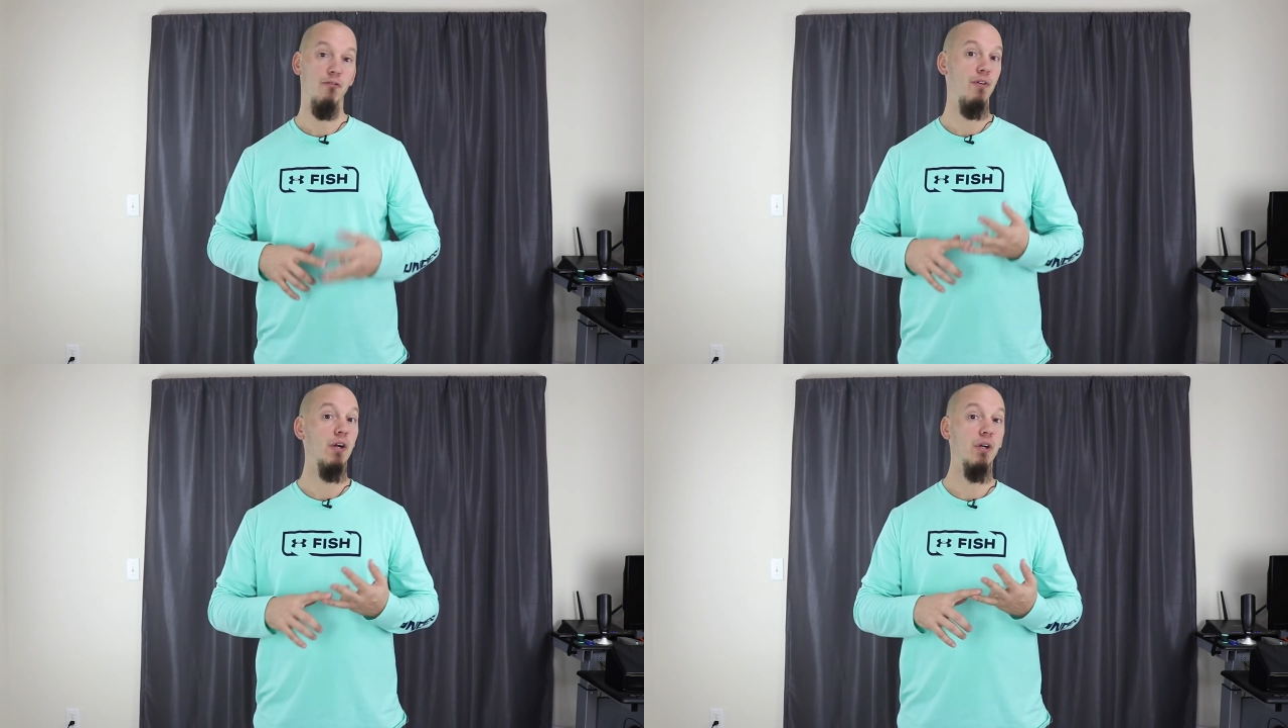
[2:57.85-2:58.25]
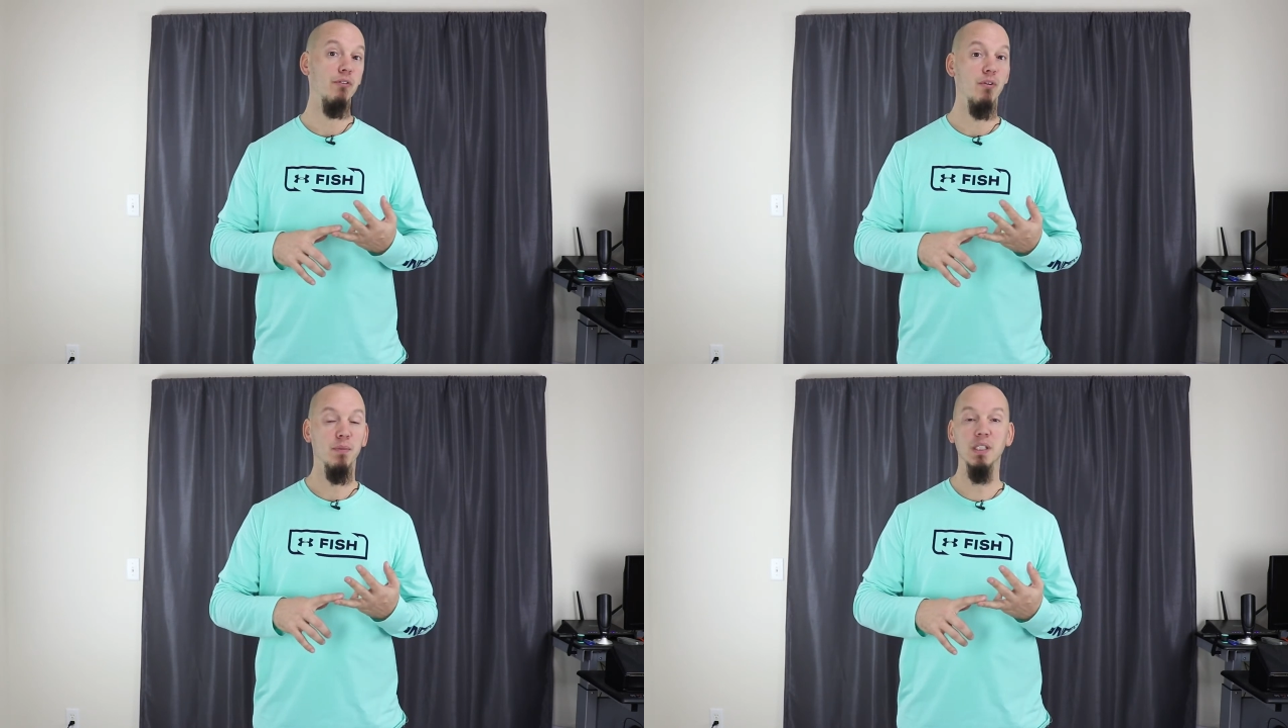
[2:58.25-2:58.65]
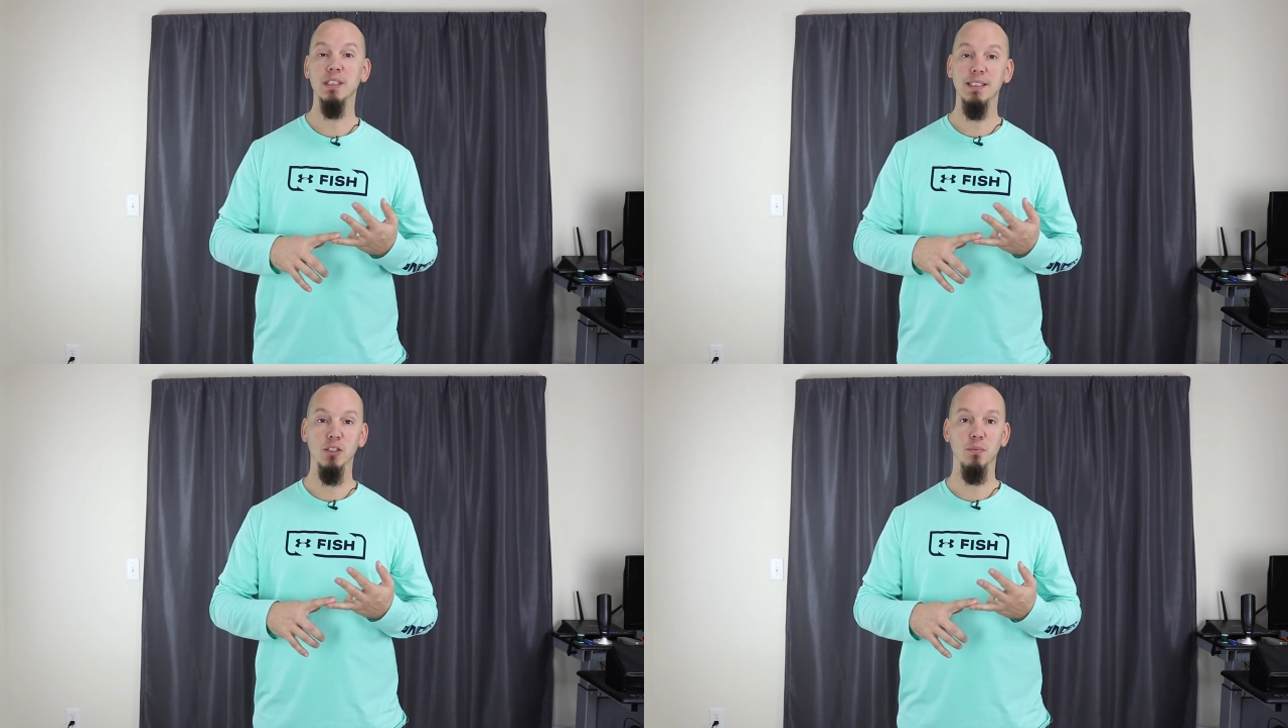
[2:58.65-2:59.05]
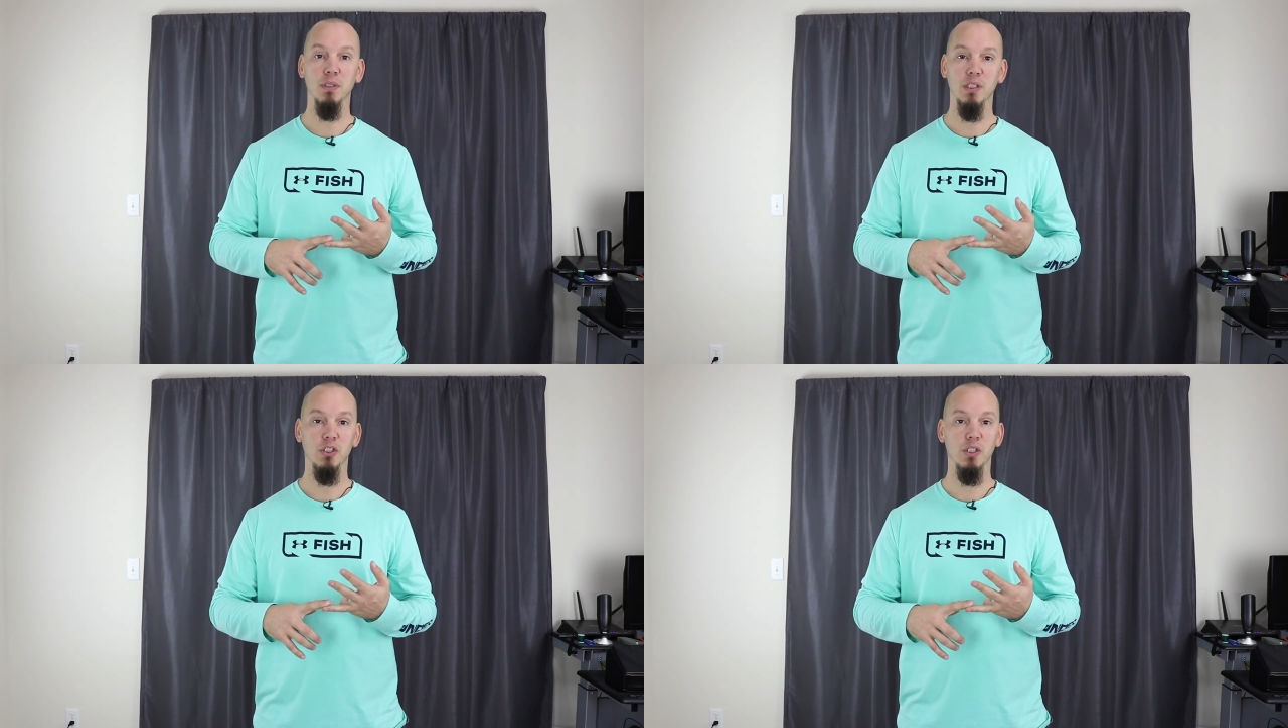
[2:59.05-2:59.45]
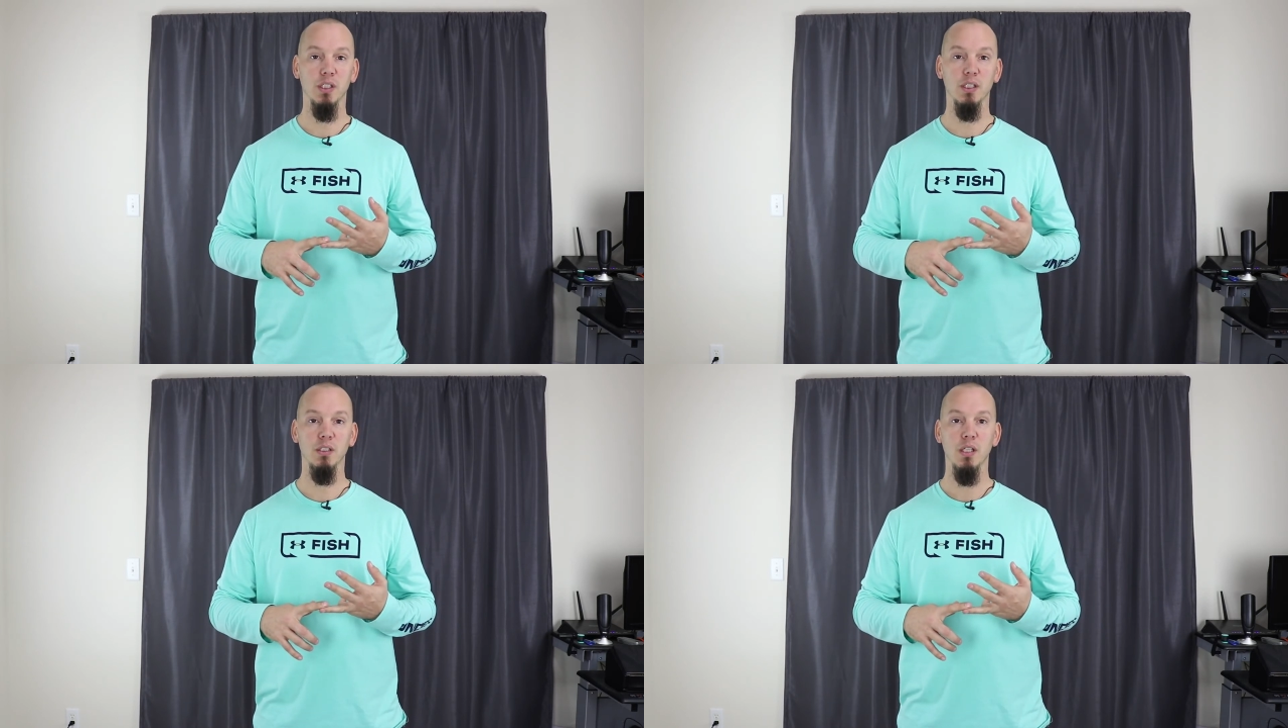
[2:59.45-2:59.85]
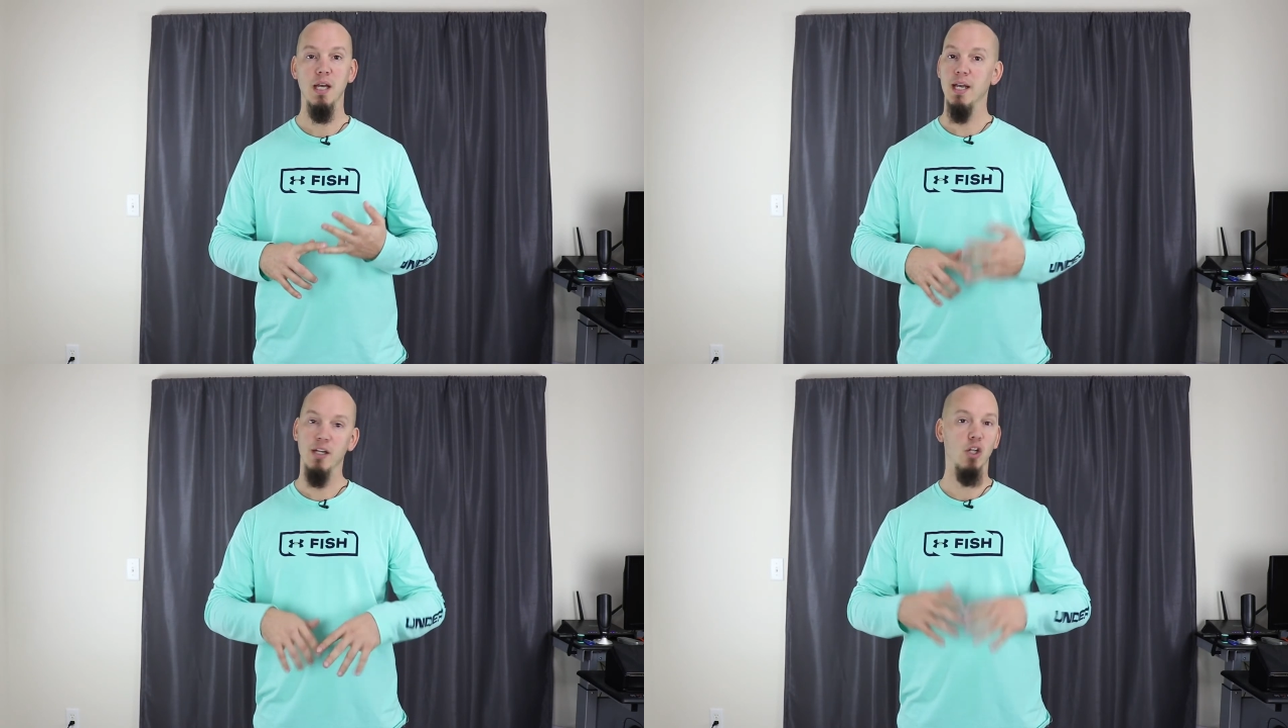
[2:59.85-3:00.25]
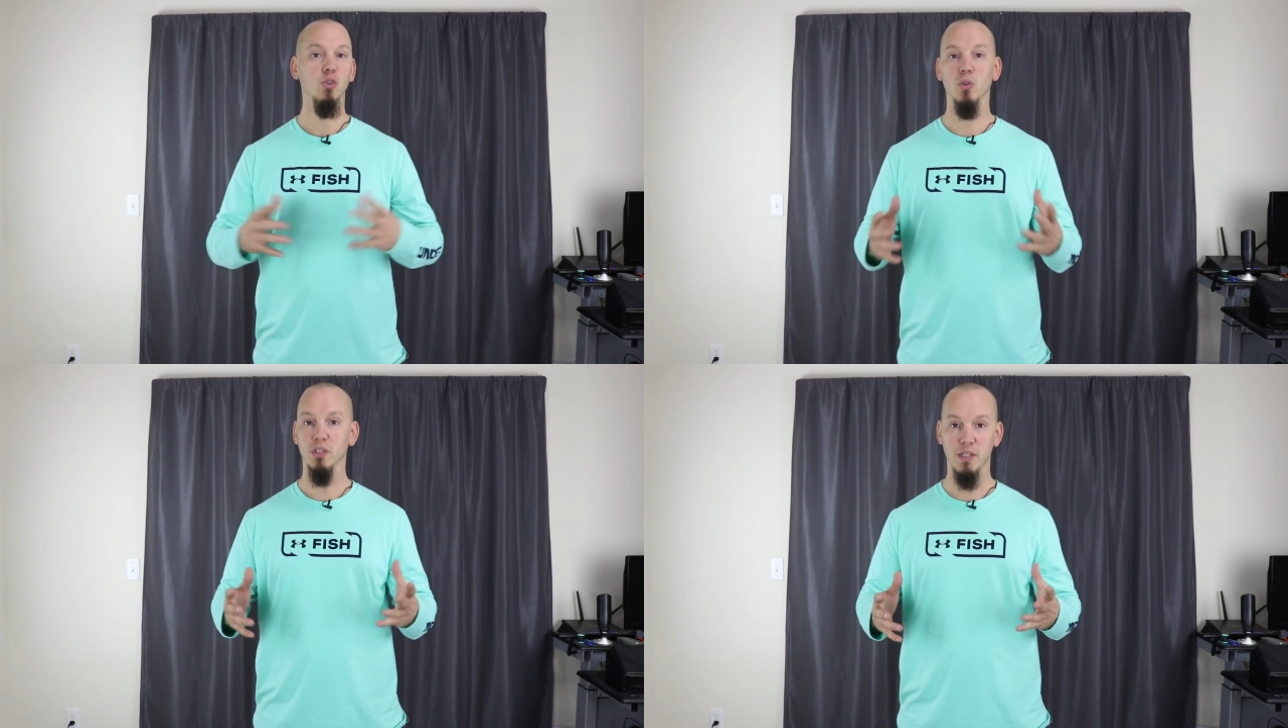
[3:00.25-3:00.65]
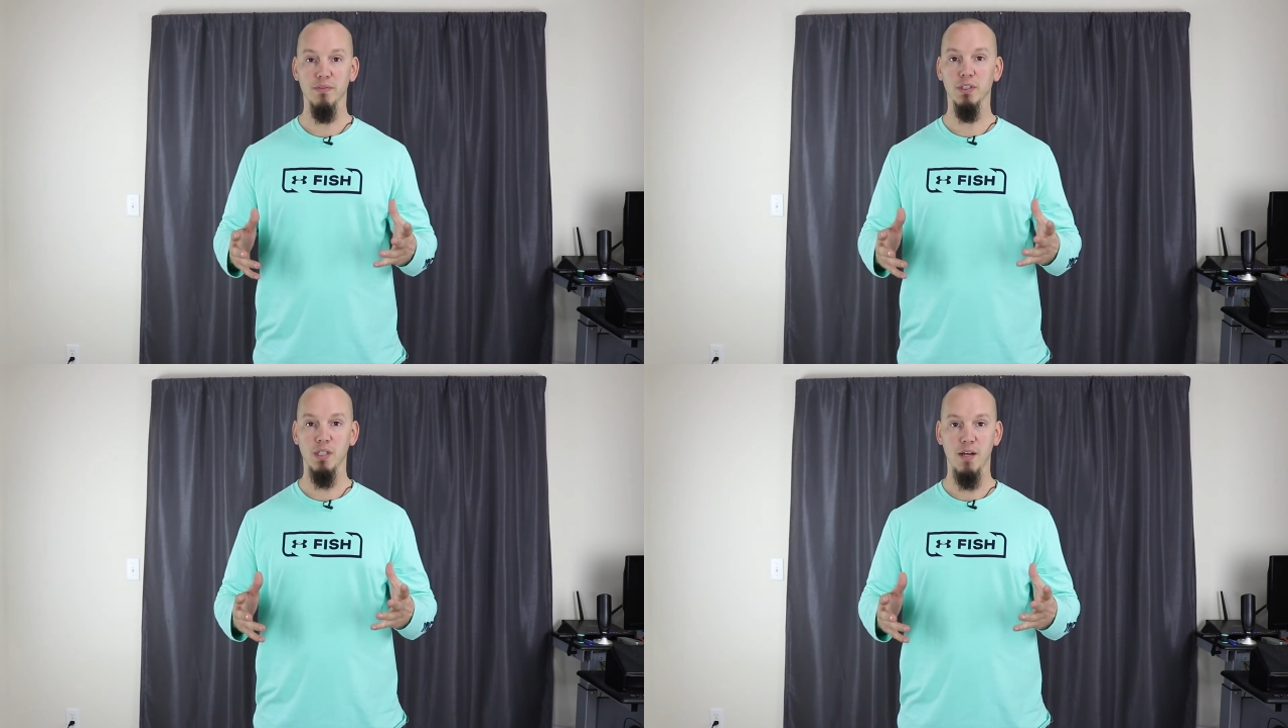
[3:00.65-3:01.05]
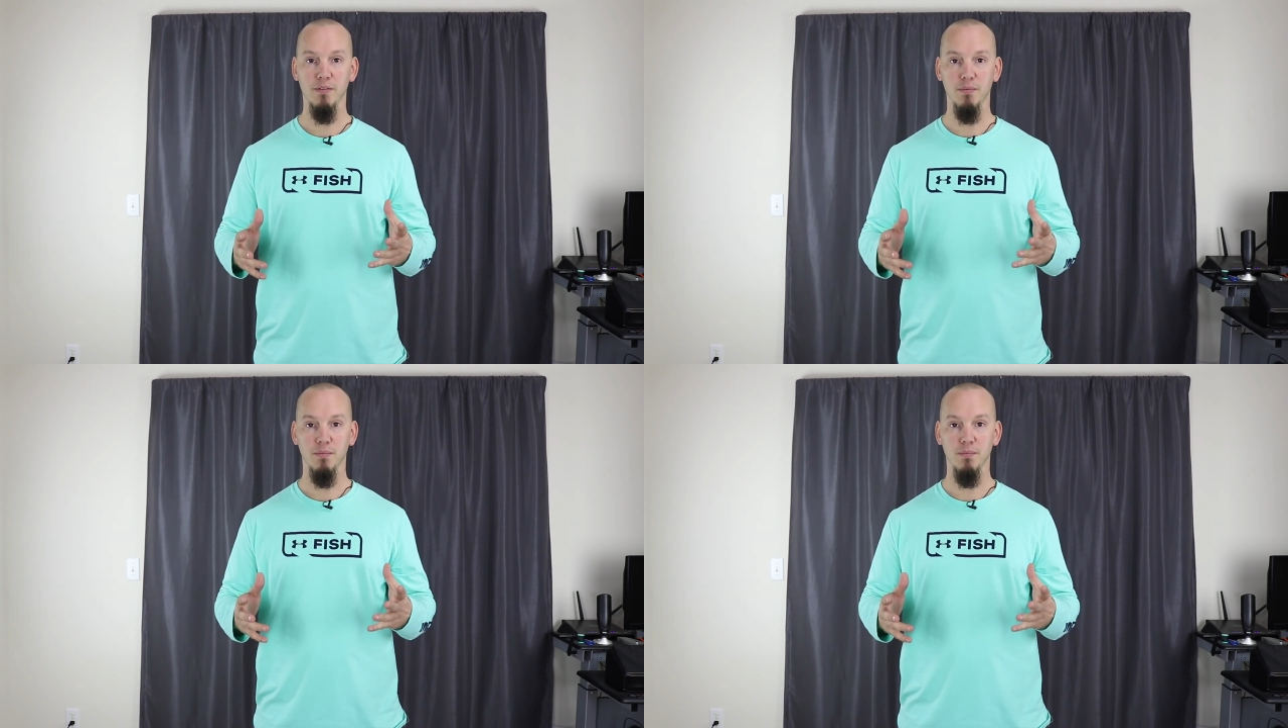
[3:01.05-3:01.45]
firing from concealed positions, and all sorts of different stuff.